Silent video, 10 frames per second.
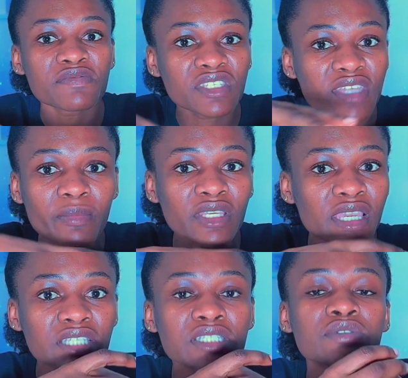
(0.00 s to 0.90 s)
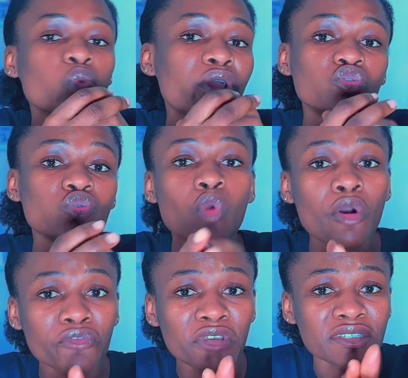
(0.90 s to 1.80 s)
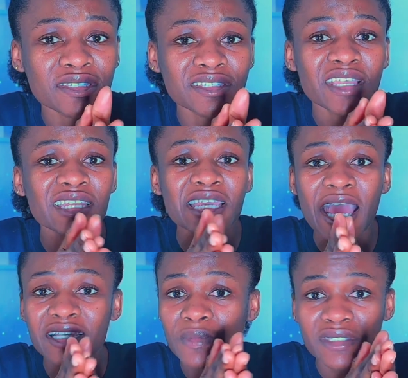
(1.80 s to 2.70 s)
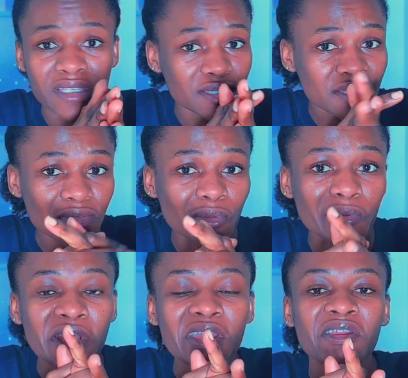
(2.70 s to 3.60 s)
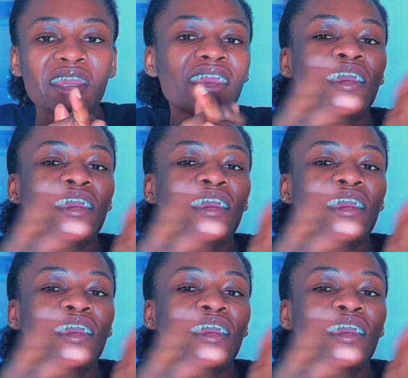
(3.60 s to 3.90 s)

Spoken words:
visa applications were through conferences and he has been successful. Okay,